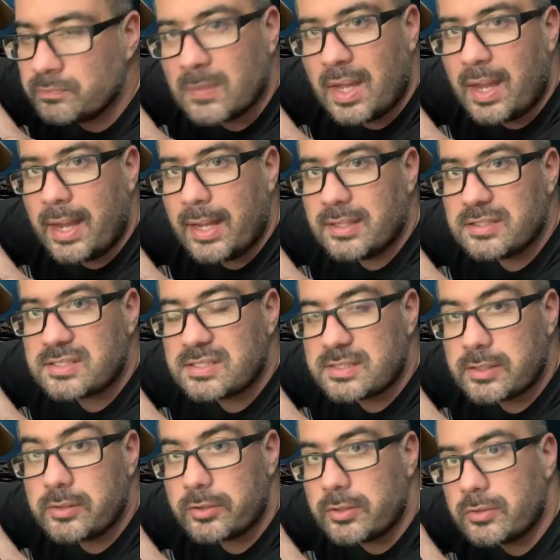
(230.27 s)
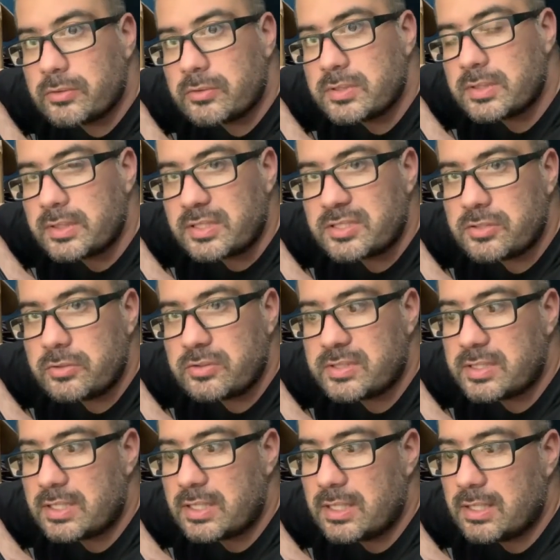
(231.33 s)
And it's still used. It's used
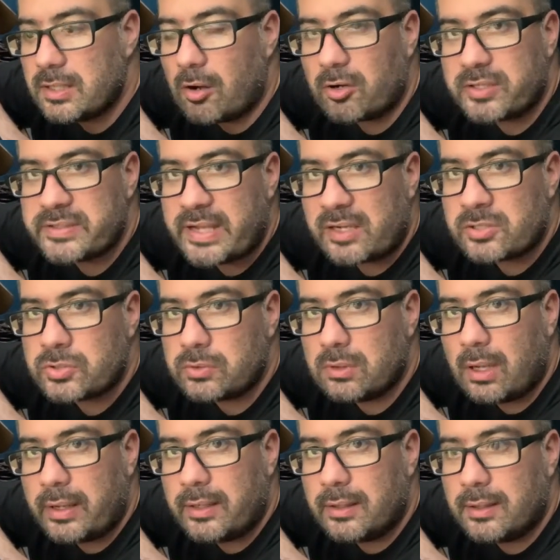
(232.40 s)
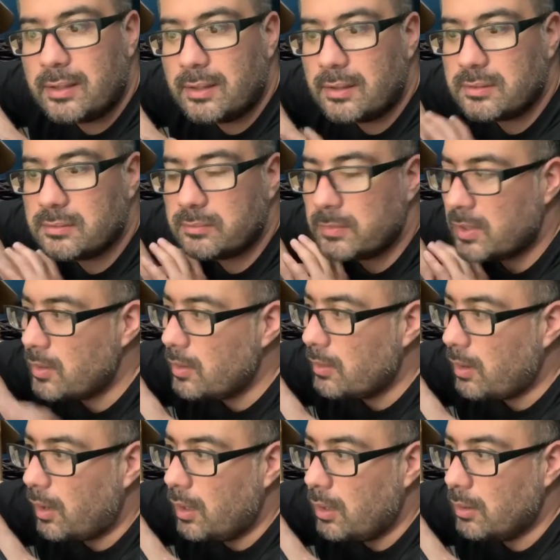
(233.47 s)
in architectural lighting.
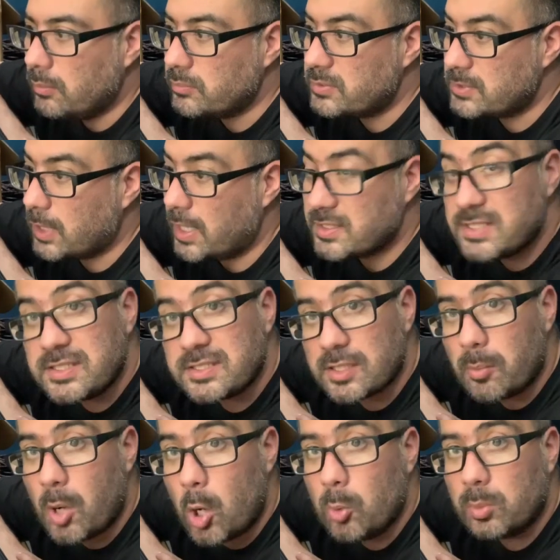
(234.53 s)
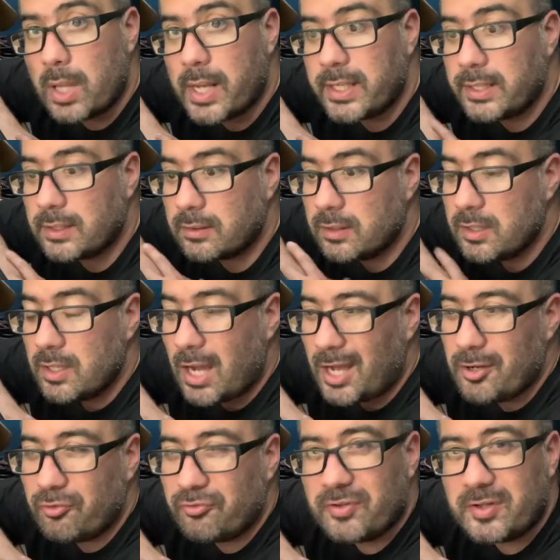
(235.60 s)
So I see some home lighting. I know
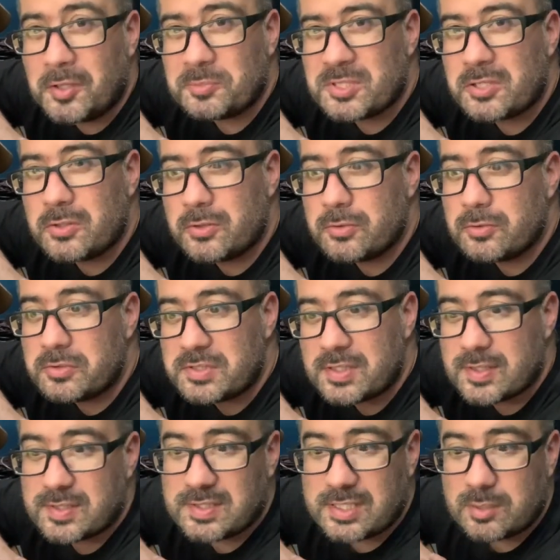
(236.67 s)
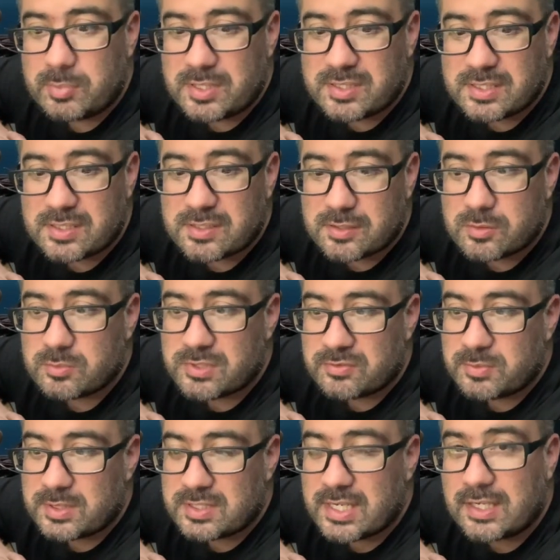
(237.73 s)
Philips Hues and the Zigbee systems have
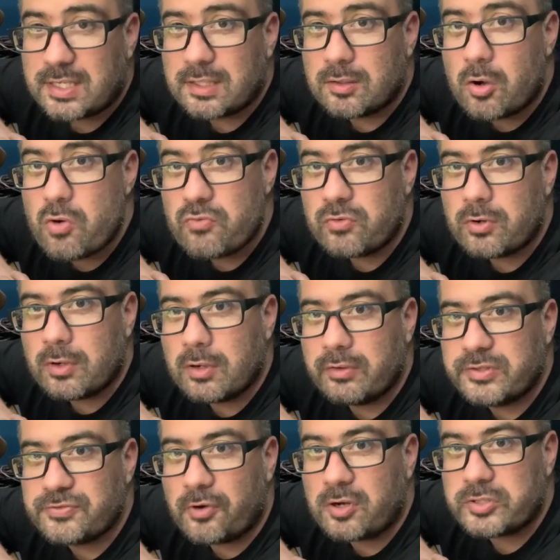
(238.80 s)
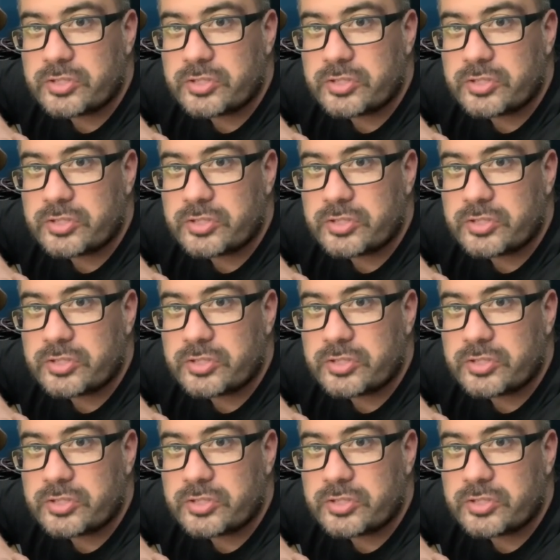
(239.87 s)
been taken over as far as